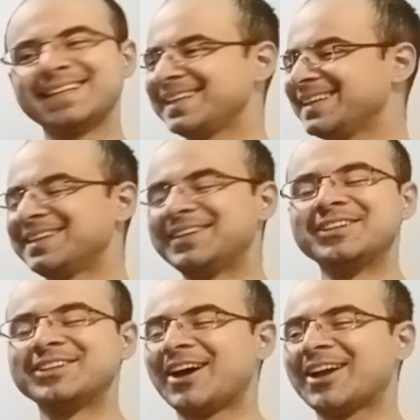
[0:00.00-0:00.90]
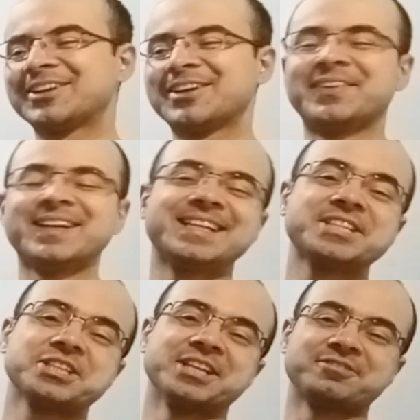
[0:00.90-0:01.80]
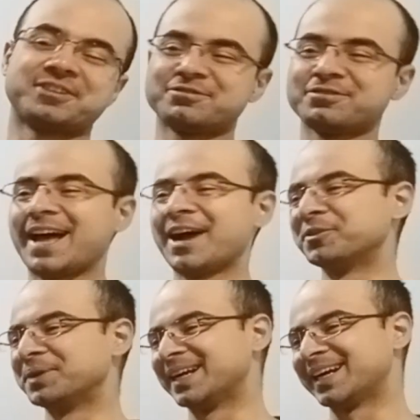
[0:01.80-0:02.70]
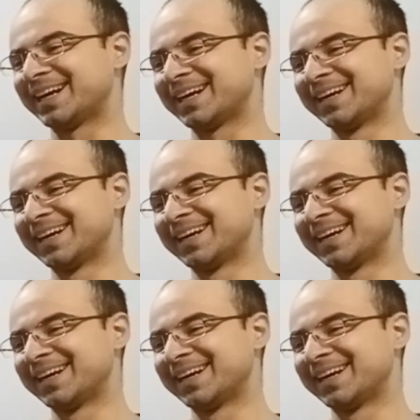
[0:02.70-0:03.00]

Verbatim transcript: Not them auditioning for Flounder.